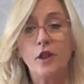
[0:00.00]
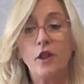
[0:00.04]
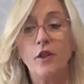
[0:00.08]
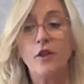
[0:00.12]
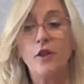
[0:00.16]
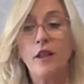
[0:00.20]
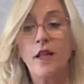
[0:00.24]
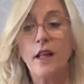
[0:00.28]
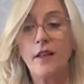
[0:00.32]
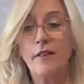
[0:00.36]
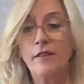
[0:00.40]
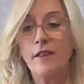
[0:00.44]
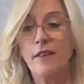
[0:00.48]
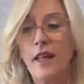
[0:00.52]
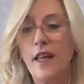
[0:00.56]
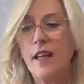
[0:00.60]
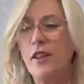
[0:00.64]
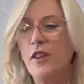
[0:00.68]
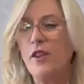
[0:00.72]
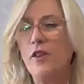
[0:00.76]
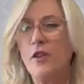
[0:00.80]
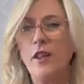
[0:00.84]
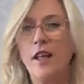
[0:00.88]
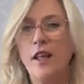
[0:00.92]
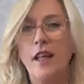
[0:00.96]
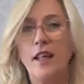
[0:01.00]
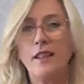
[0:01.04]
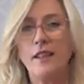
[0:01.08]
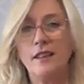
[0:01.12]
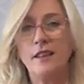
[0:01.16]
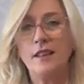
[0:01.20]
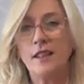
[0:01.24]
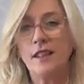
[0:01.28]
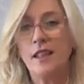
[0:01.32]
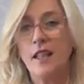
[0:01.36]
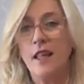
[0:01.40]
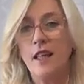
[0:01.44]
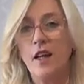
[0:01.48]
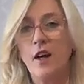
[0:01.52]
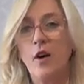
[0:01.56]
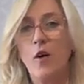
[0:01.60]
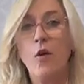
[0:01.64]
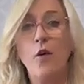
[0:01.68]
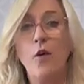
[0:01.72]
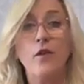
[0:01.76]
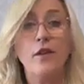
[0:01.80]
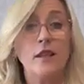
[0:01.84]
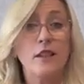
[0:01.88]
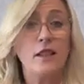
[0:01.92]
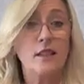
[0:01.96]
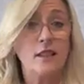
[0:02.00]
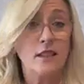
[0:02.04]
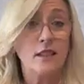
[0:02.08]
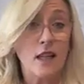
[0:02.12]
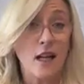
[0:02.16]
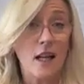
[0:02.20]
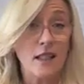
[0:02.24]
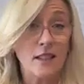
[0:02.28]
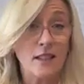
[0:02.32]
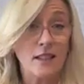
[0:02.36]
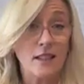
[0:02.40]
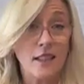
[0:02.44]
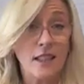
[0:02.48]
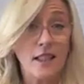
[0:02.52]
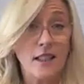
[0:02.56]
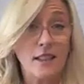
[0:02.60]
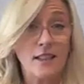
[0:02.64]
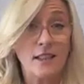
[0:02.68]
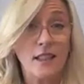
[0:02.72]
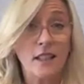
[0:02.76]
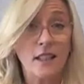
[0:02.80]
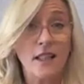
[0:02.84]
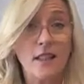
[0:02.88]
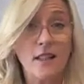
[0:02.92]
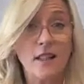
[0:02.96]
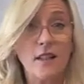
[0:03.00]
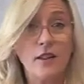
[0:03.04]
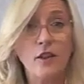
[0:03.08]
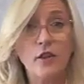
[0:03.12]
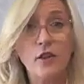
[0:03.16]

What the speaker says: so you get that, you get all the design center.